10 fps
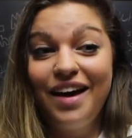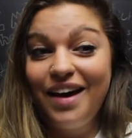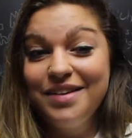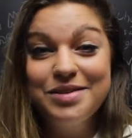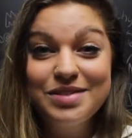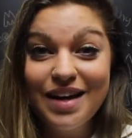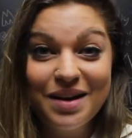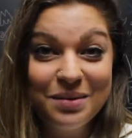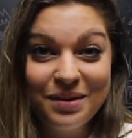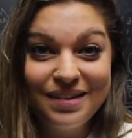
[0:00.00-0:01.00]
I just,
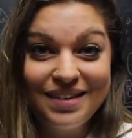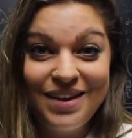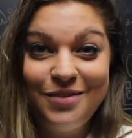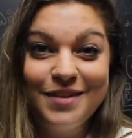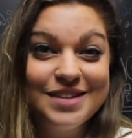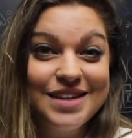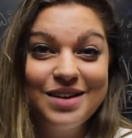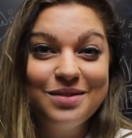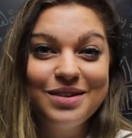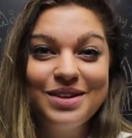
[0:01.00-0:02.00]
I don't want to leave because
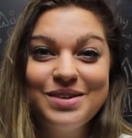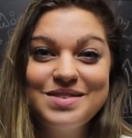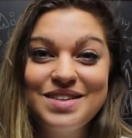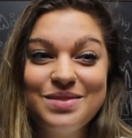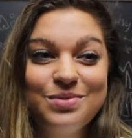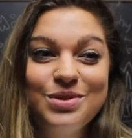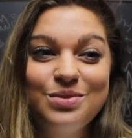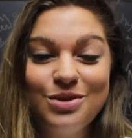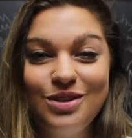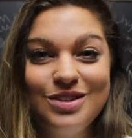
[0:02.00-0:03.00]
I don't want to go into the real
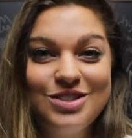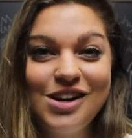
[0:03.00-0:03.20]
world and